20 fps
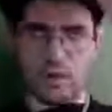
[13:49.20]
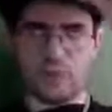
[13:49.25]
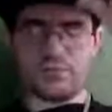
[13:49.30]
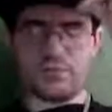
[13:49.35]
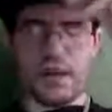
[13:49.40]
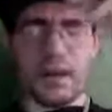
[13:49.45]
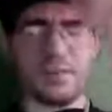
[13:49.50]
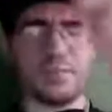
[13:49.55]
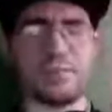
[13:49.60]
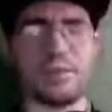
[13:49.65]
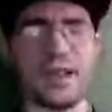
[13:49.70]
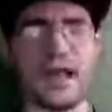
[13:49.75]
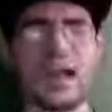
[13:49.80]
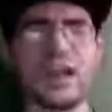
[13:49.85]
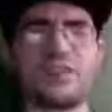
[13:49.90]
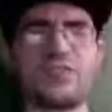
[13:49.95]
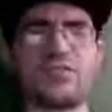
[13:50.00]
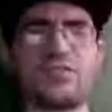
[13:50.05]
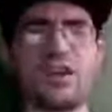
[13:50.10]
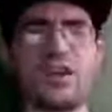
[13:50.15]
of my
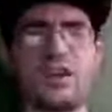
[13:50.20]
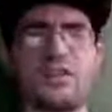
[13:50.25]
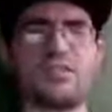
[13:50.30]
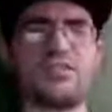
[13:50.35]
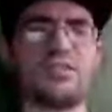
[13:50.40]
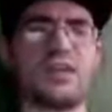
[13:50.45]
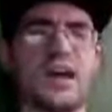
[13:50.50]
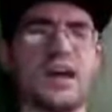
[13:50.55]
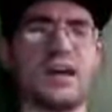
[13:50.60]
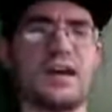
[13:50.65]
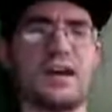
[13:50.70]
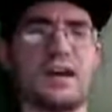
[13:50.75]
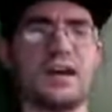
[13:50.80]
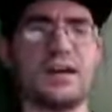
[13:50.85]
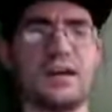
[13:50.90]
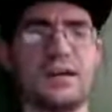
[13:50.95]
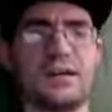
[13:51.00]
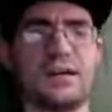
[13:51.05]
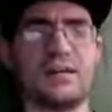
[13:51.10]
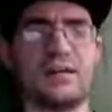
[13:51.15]
black friends,
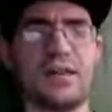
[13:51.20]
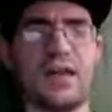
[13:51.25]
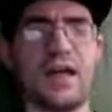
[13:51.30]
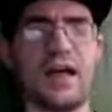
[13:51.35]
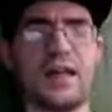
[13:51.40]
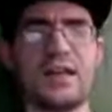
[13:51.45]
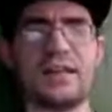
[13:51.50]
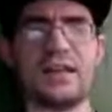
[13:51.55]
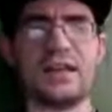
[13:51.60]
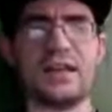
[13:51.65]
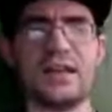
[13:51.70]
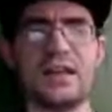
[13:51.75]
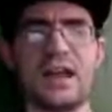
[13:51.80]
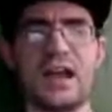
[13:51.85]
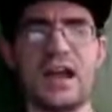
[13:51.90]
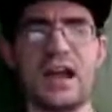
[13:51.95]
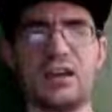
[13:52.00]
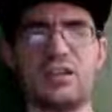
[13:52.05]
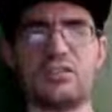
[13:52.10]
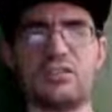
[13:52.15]
Elliot,
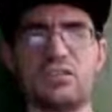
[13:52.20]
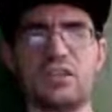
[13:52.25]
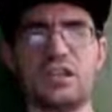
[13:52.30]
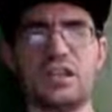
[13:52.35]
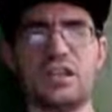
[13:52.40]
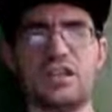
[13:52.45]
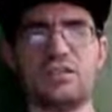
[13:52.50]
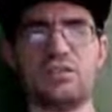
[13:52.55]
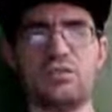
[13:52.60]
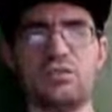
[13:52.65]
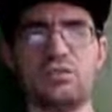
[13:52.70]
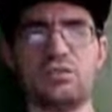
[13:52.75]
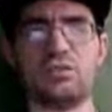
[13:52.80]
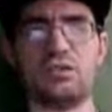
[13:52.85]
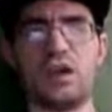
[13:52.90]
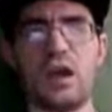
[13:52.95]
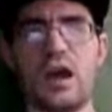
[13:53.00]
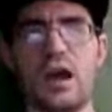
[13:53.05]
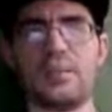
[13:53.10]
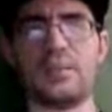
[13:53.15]
actually
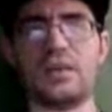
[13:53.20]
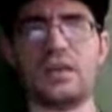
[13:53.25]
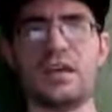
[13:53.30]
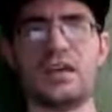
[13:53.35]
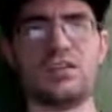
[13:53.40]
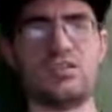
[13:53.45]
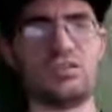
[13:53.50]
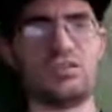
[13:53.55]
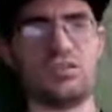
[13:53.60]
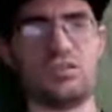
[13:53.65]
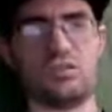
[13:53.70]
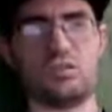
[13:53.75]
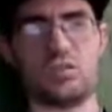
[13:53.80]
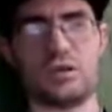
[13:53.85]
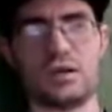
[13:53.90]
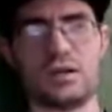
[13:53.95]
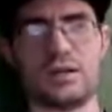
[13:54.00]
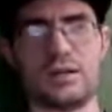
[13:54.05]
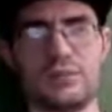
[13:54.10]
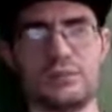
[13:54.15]
got me into
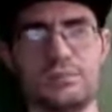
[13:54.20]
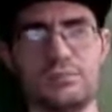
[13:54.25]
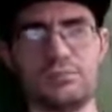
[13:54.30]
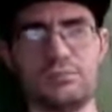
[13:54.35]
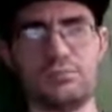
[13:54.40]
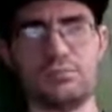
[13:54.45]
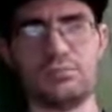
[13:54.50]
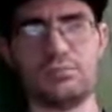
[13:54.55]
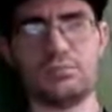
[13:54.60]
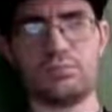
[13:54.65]
Numb